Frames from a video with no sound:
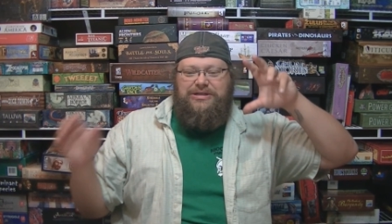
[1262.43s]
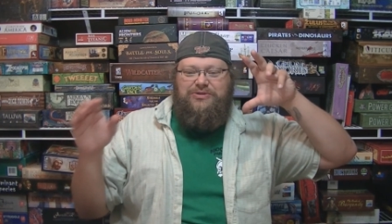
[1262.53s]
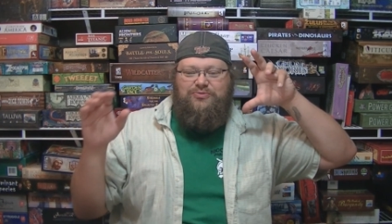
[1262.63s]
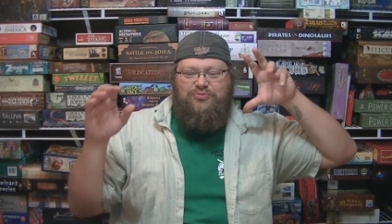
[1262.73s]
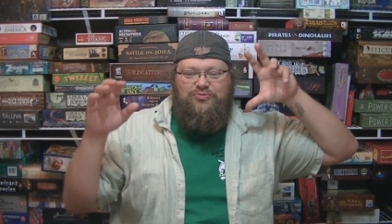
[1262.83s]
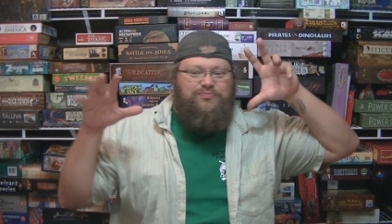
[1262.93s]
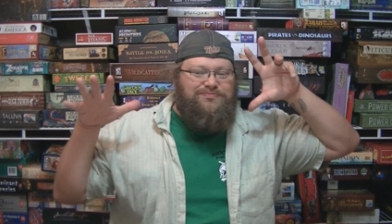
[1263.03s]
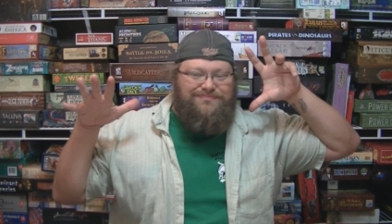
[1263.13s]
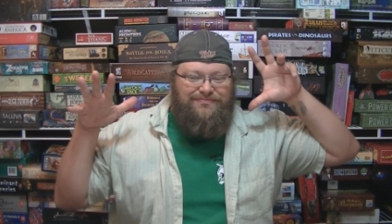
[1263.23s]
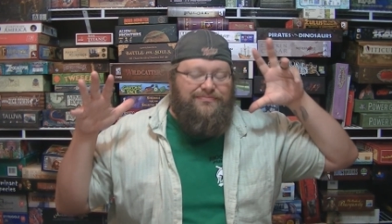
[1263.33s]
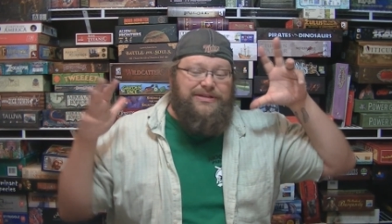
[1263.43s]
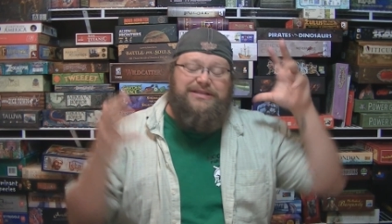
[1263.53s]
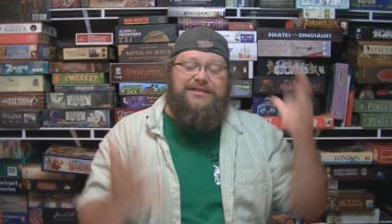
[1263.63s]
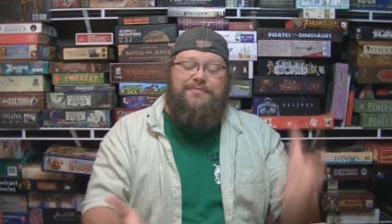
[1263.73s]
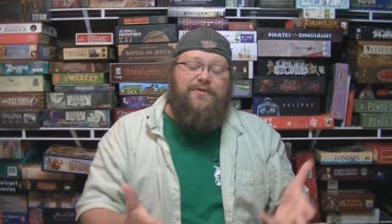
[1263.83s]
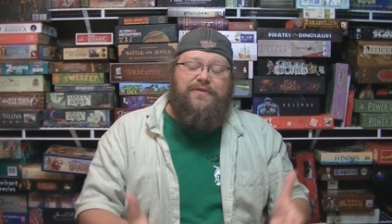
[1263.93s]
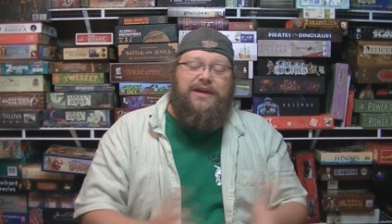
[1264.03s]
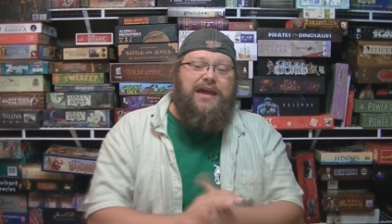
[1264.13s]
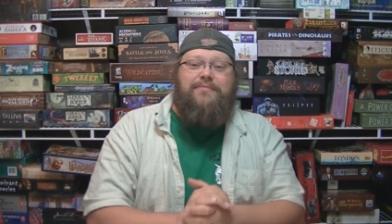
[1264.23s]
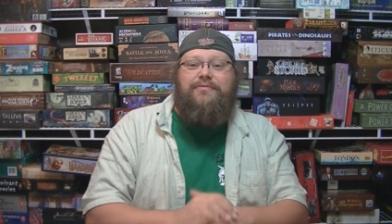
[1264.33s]
you this is a perfect
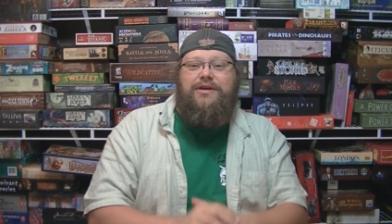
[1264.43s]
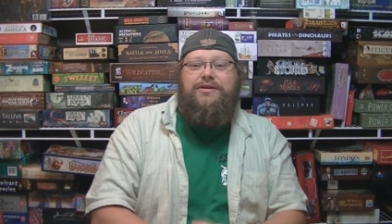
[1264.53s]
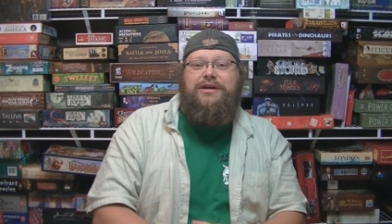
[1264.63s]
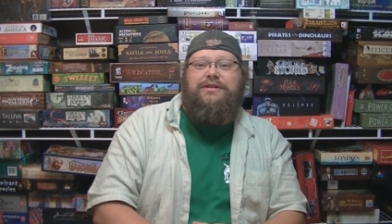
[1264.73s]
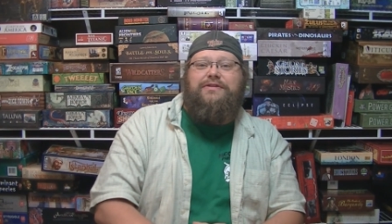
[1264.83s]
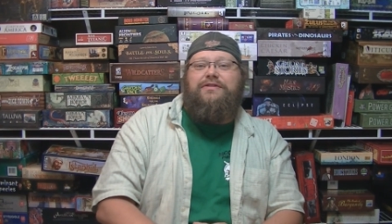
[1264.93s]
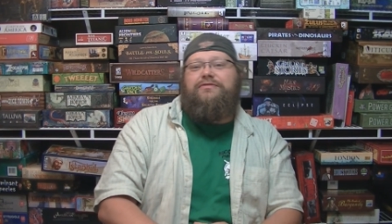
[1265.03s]
game. It's going